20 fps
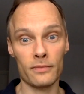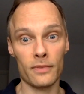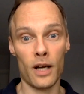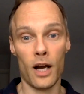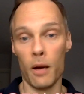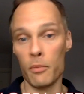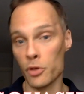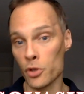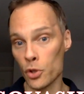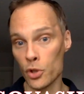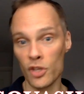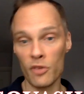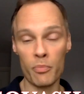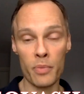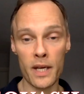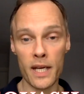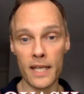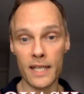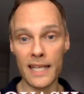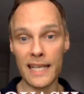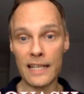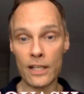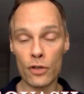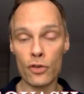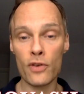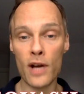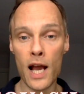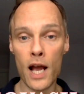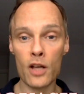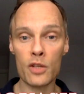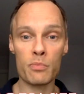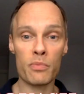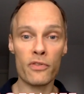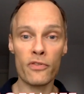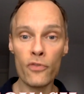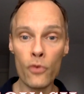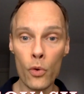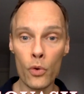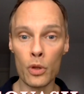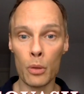I'm sure you've been in crowds
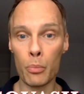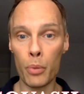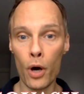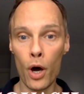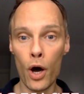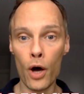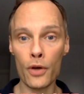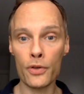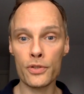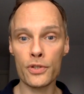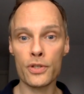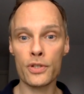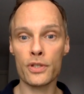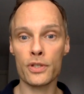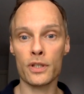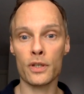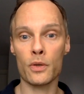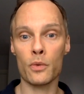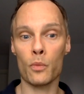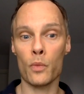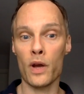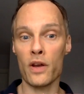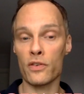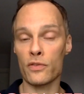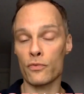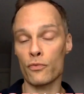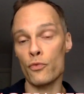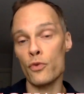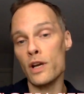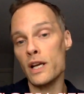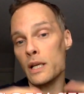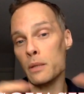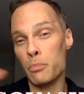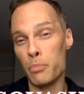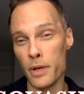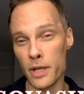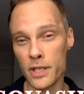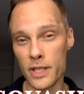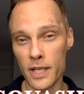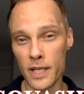before in the past where it's really
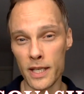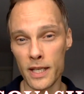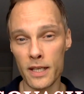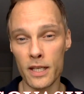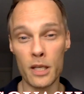busy.